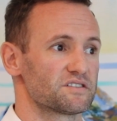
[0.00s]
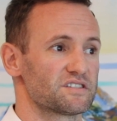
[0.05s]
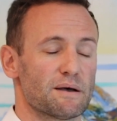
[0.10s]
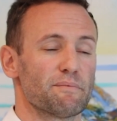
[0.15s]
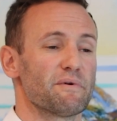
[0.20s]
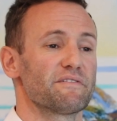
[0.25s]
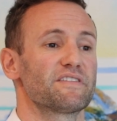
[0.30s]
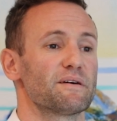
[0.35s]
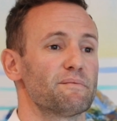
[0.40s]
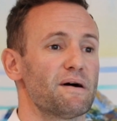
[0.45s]

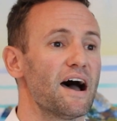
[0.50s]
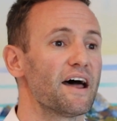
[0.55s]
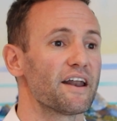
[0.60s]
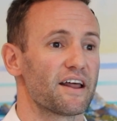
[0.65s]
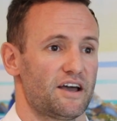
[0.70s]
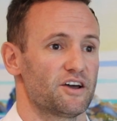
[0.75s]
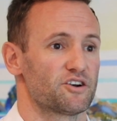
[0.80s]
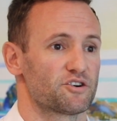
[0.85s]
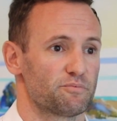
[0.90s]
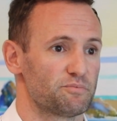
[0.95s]
some of them aren't
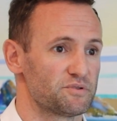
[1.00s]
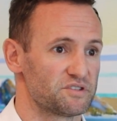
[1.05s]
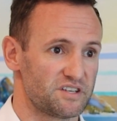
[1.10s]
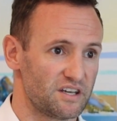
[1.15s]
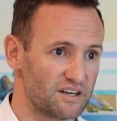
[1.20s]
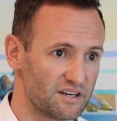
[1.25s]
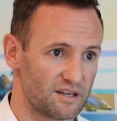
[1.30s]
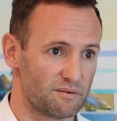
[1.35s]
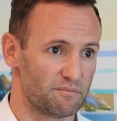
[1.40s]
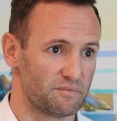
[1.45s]
100%
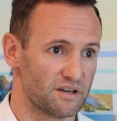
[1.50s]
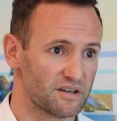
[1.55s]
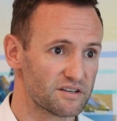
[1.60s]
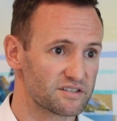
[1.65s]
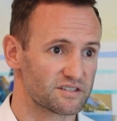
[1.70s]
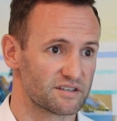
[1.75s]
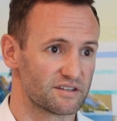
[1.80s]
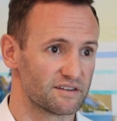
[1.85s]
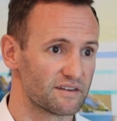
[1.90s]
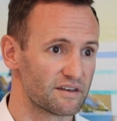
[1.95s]

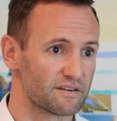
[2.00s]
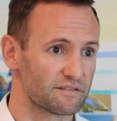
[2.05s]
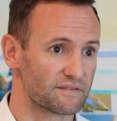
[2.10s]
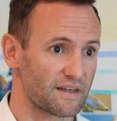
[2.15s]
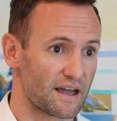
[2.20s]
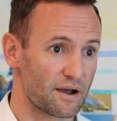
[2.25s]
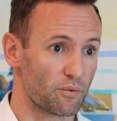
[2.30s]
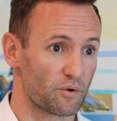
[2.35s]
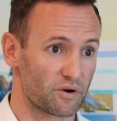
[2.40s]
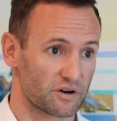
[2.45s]
NBS and
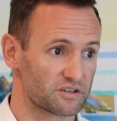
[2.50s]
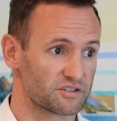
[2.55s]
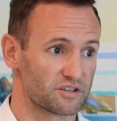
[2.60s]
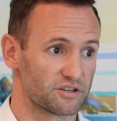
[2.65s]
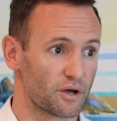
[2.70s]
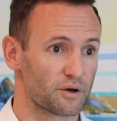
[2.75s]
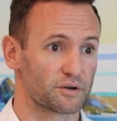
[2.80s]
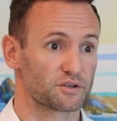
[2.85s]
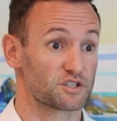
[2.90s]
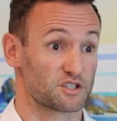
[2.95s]
they're wanting
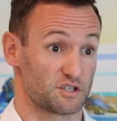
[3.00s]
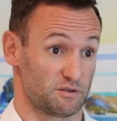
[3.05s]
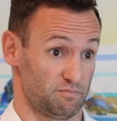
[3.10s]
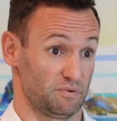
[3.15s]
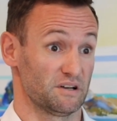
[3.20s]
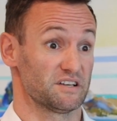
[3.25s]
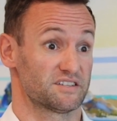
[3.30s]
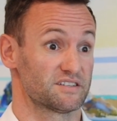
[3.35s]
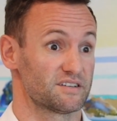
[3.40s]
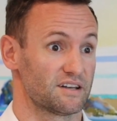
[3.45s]
to know
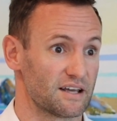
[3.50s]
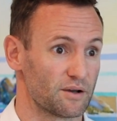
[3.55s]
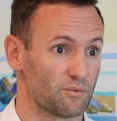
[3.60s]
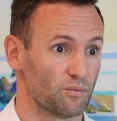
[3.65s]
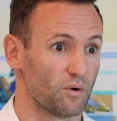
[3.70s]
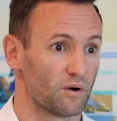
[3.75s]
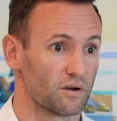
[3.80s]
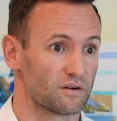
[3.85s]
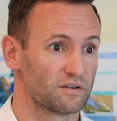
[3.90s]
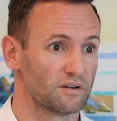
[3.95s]
explicitly
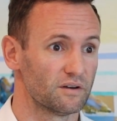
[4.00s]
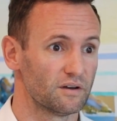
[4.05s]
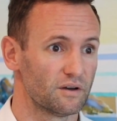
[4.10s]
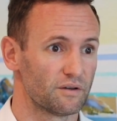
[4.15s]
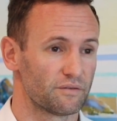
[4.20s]
what